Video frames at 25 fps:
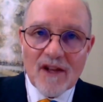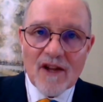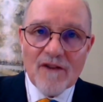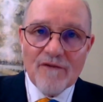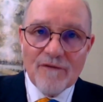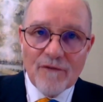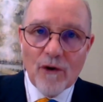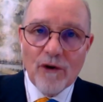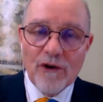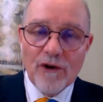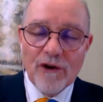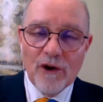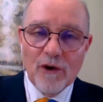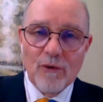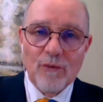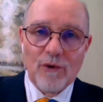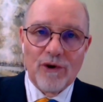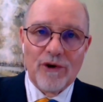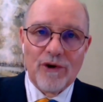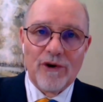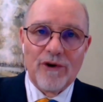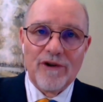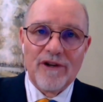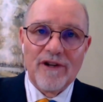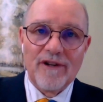for your
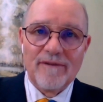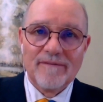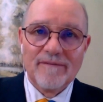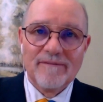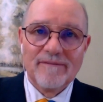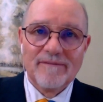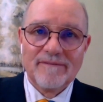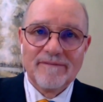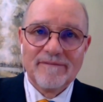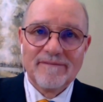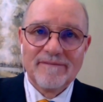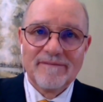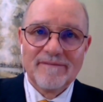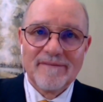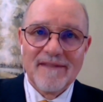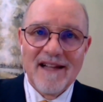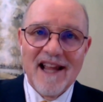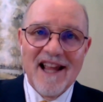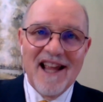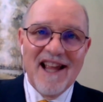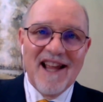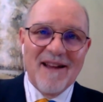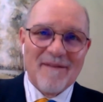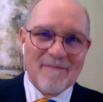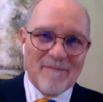word,
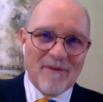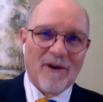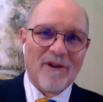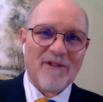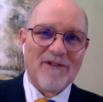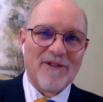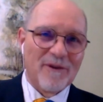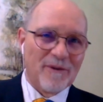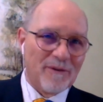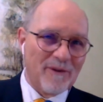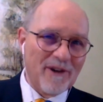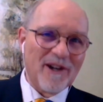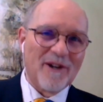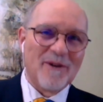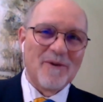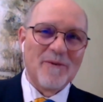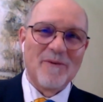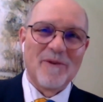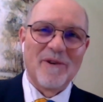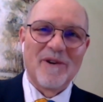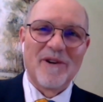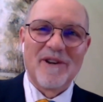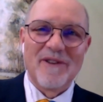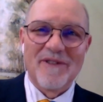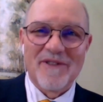both the written
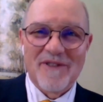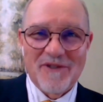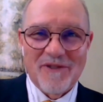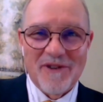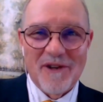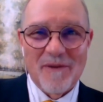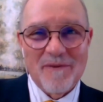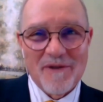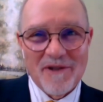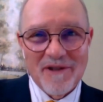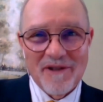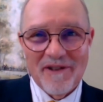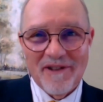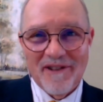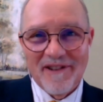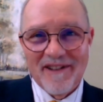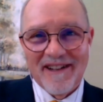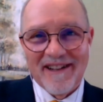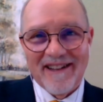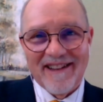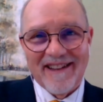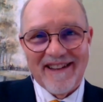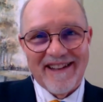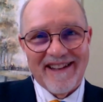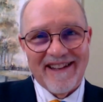word of Scripture
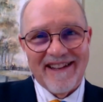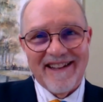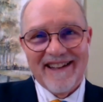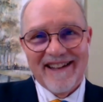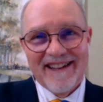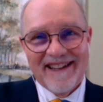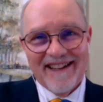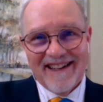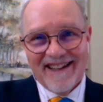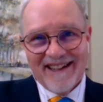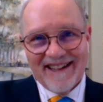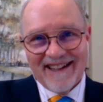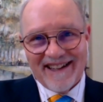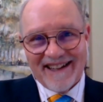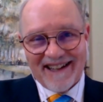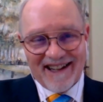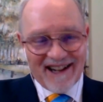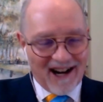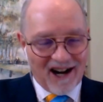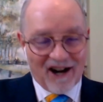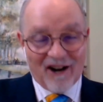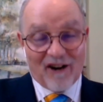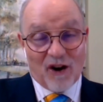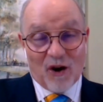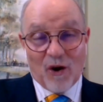and
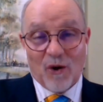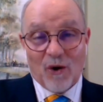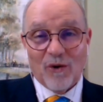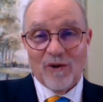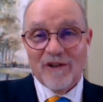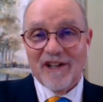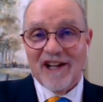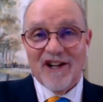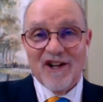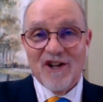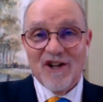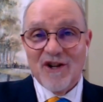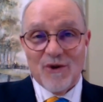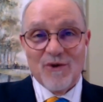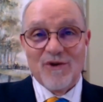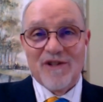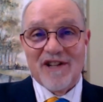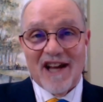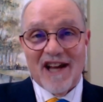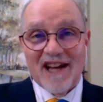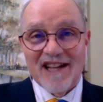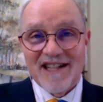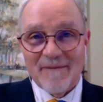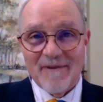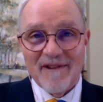our Old and New
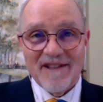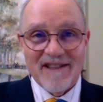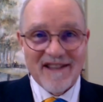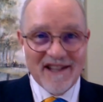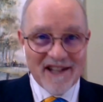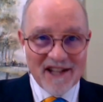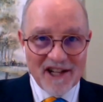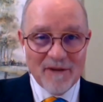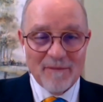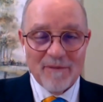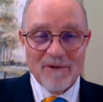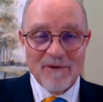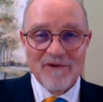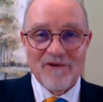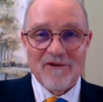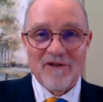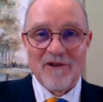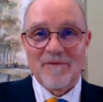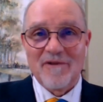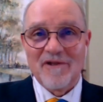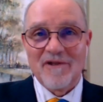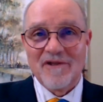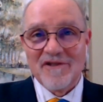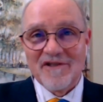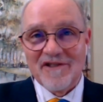Testament, the Hebrew
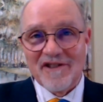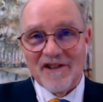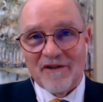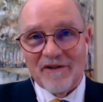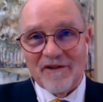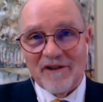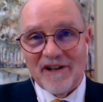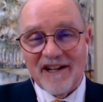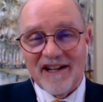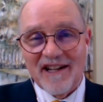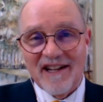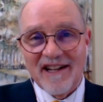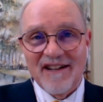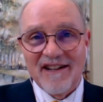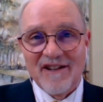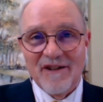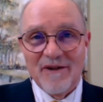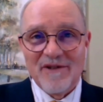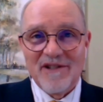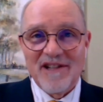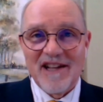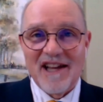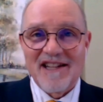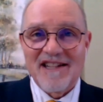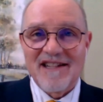Scriptures, the Greek New
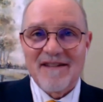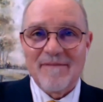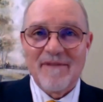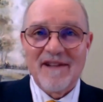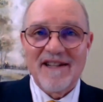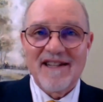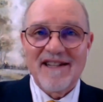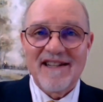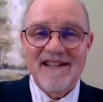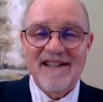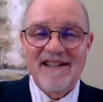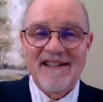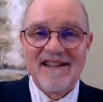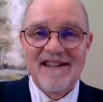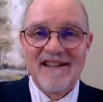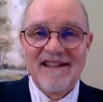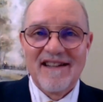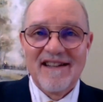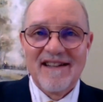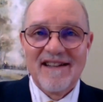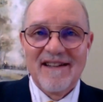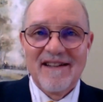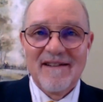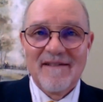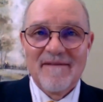Testament,
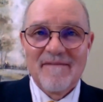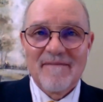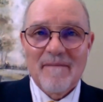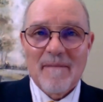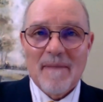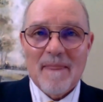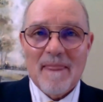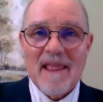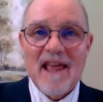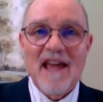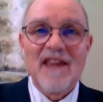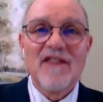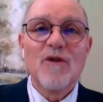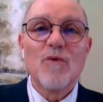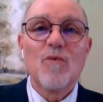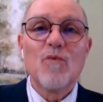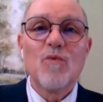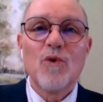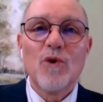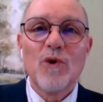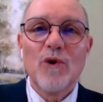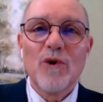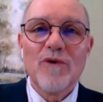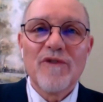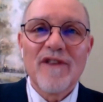and the
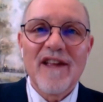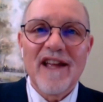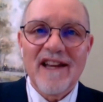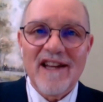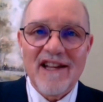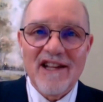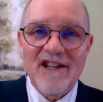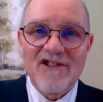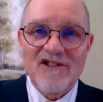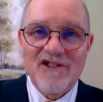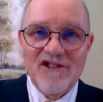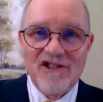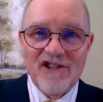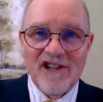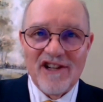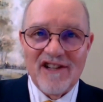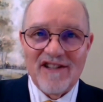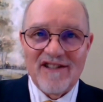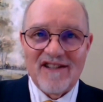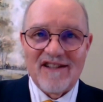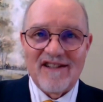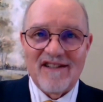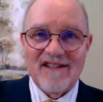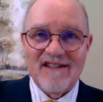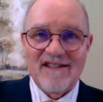word that is
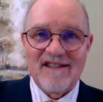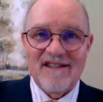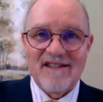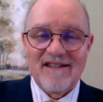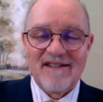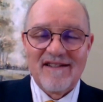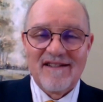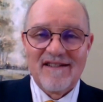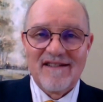Jesus.